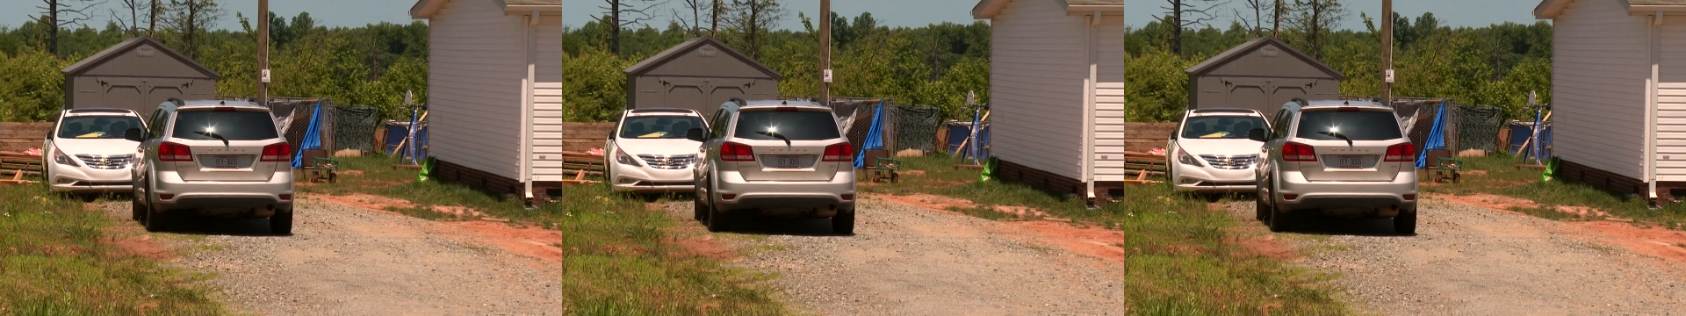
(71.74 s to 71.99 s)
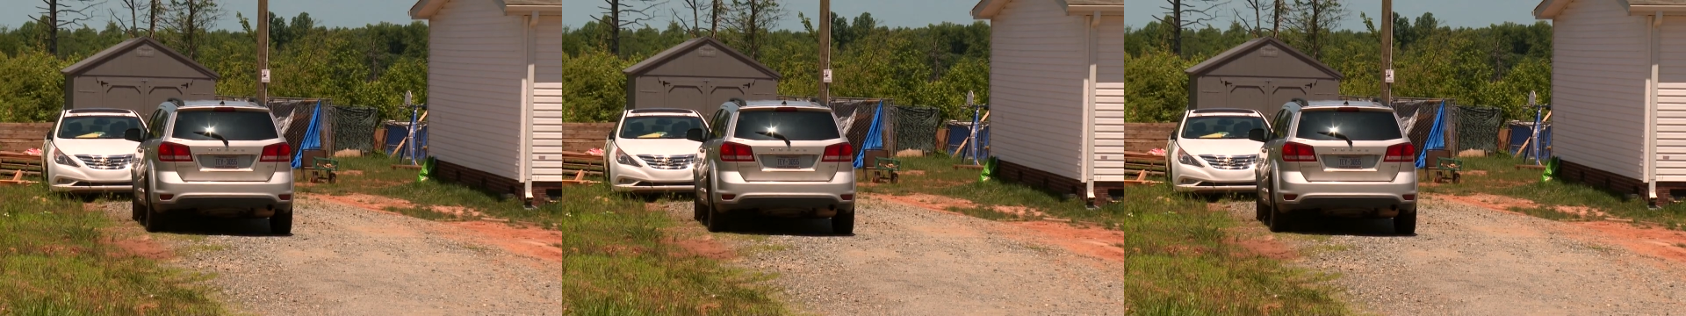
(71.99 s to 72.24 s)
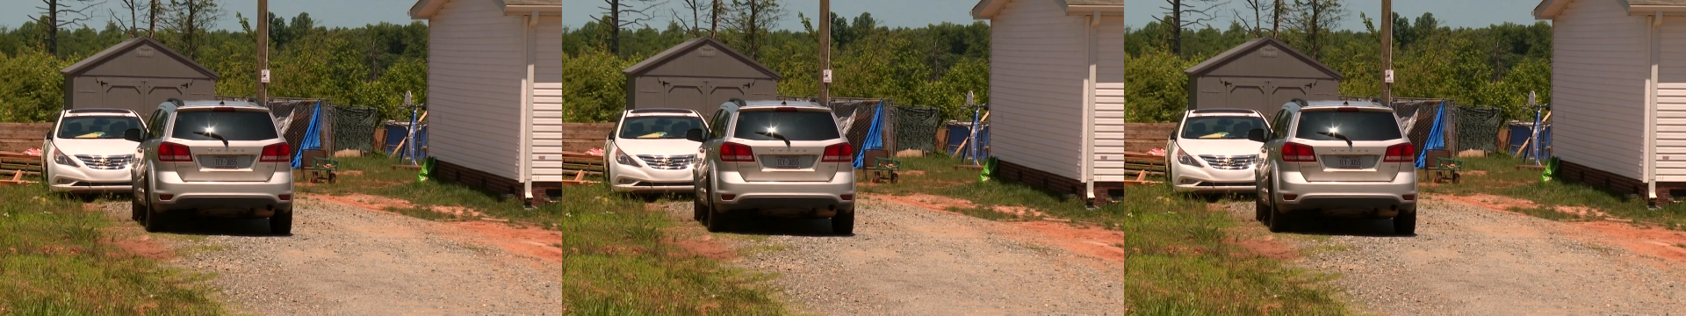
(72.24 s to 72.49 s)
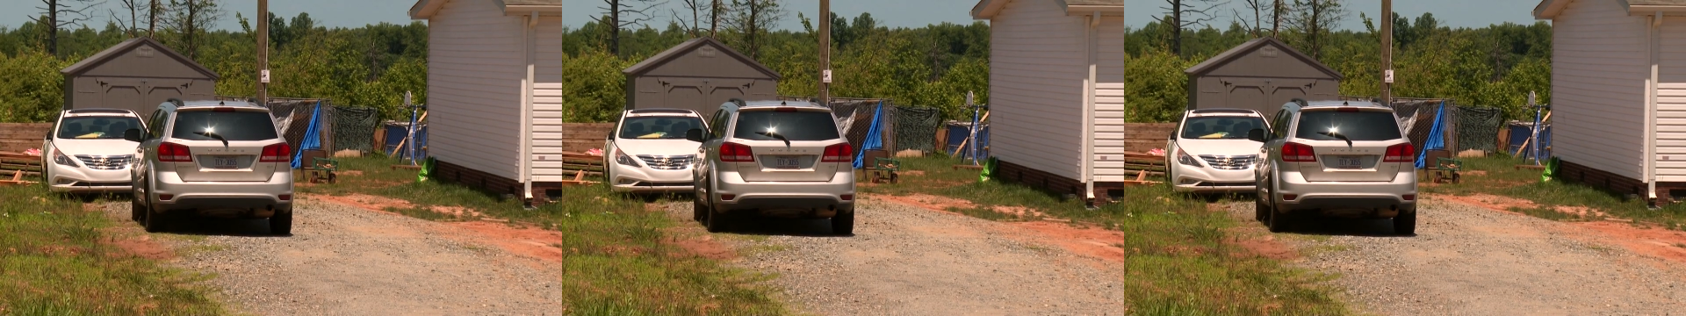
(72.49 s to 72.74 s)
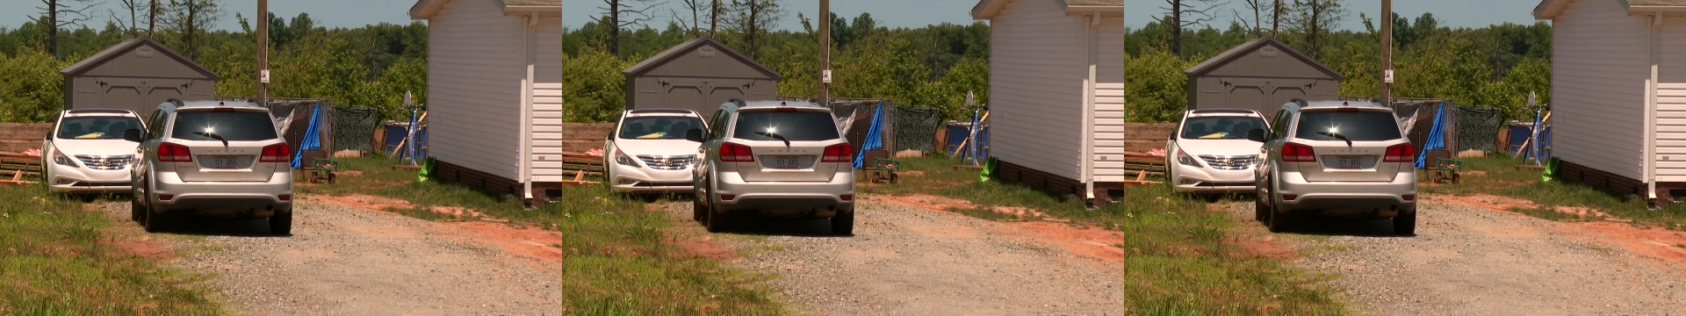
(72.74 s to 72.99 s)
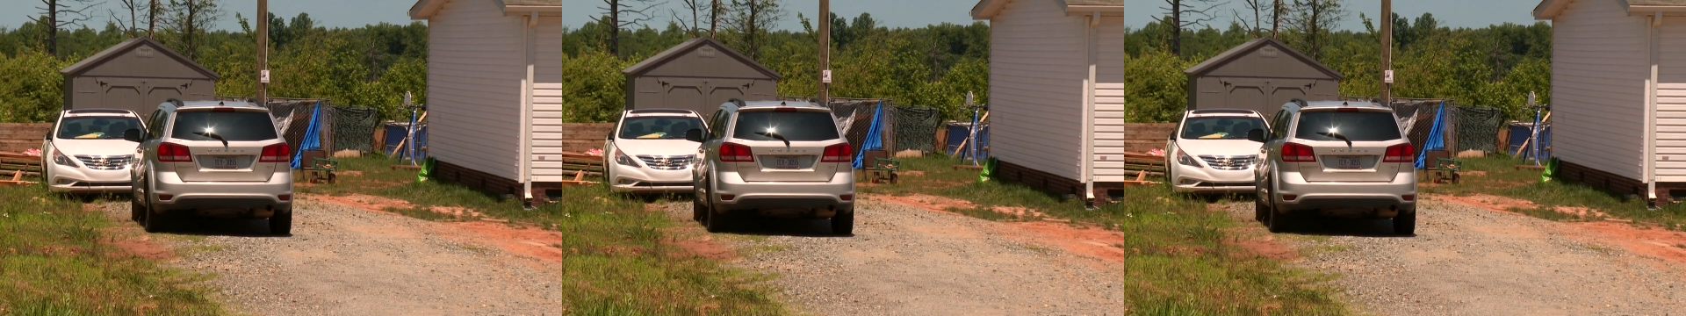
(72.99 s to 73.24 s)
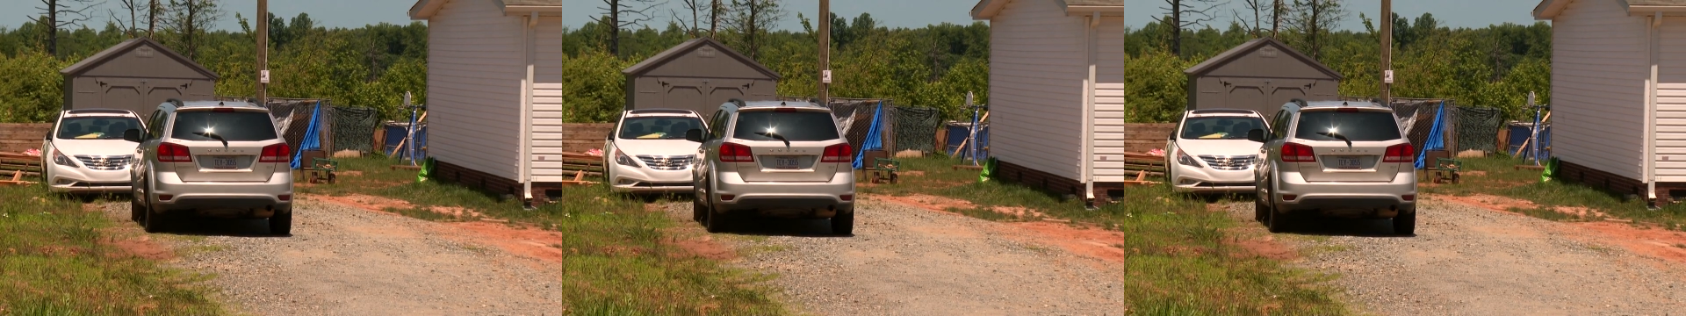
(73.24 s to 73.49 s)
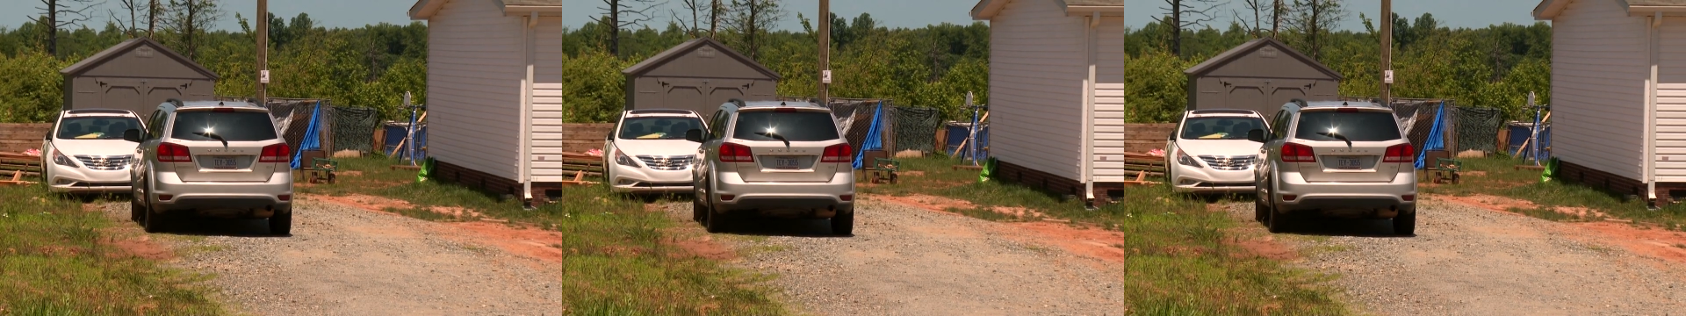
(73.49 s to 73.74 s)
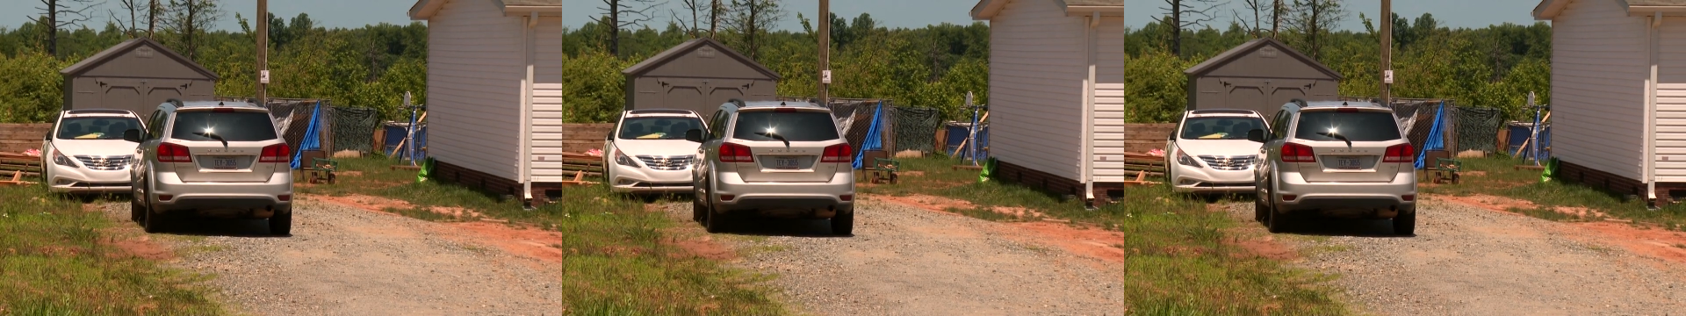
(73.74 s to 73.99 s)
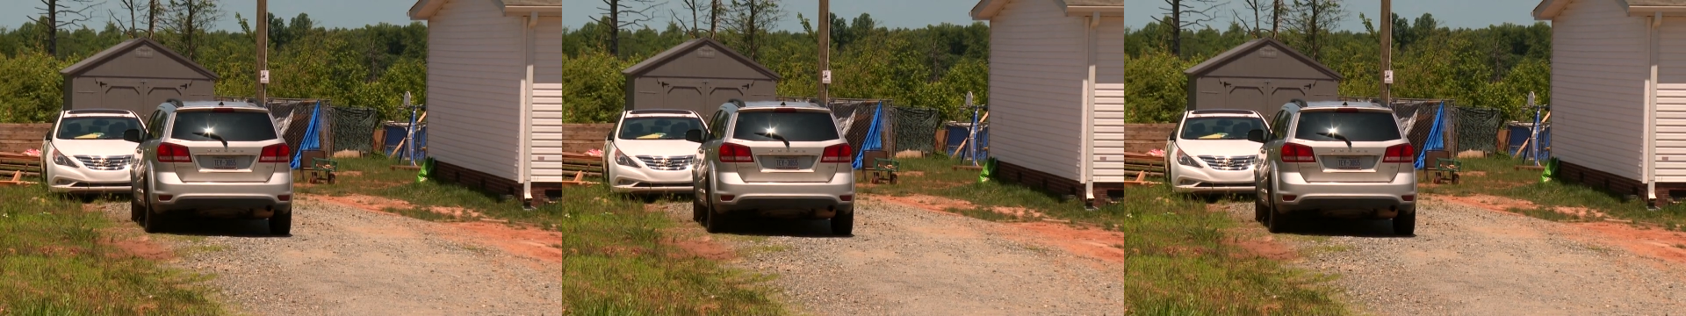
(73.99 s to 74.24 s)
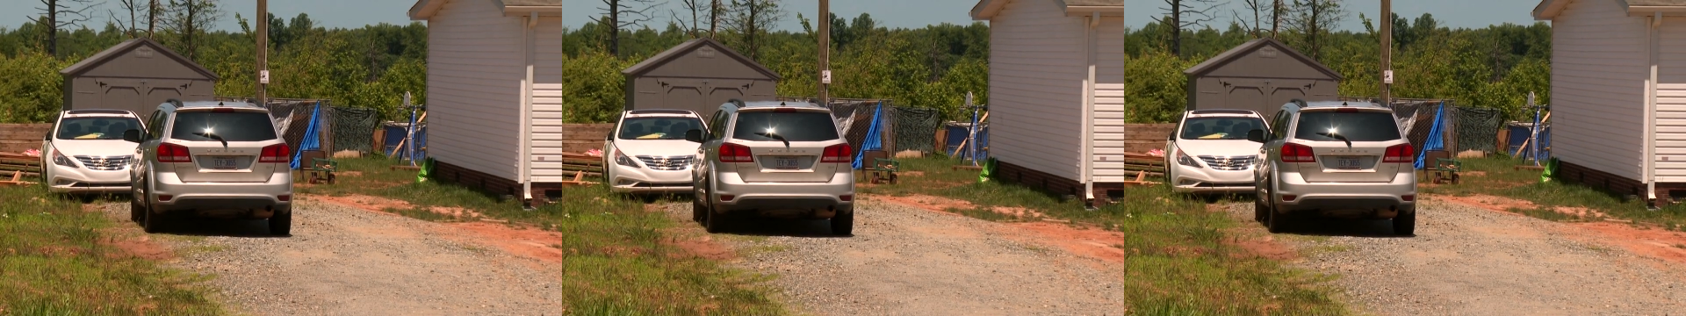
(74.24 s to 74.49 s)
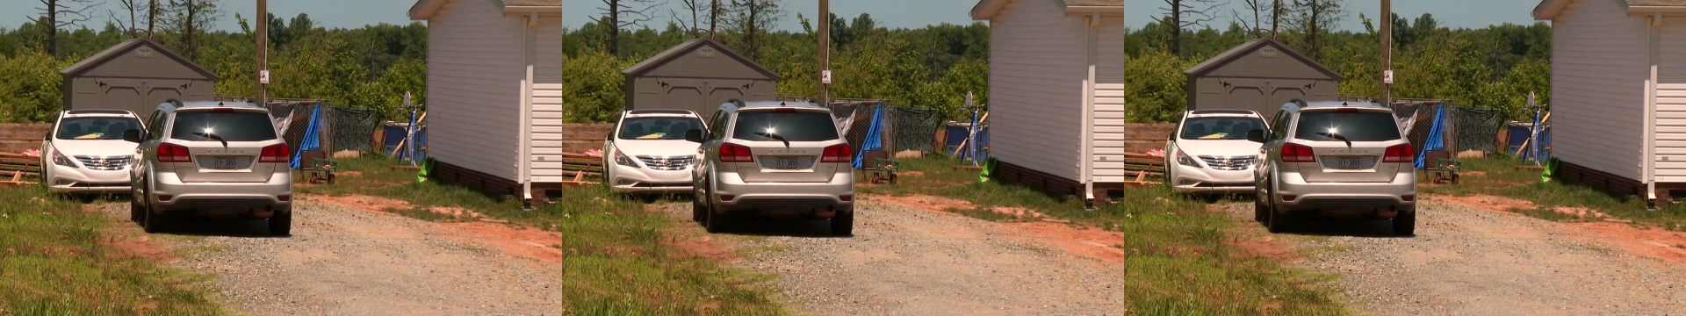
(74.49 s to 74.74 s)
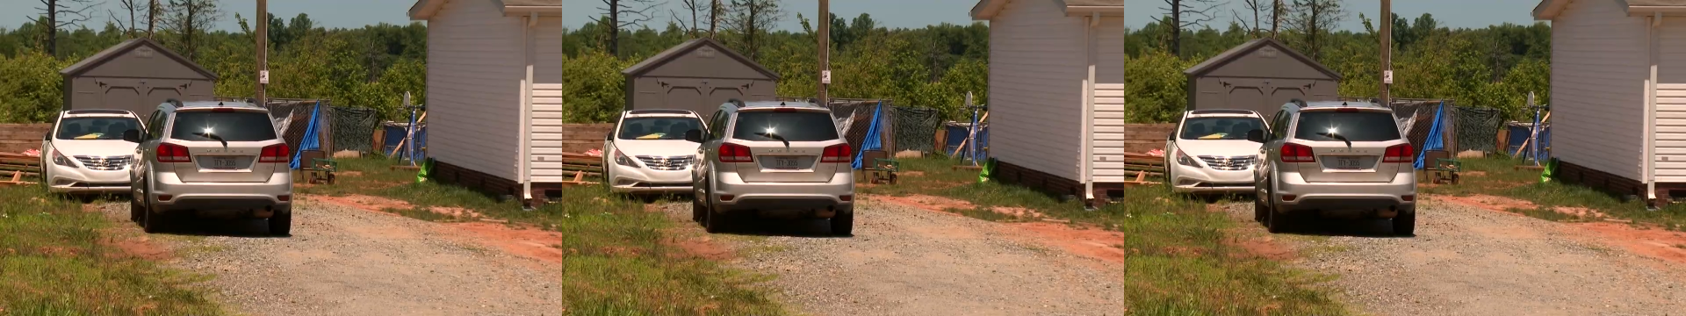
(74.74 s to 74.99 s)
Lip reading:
[unreadable: no face in view]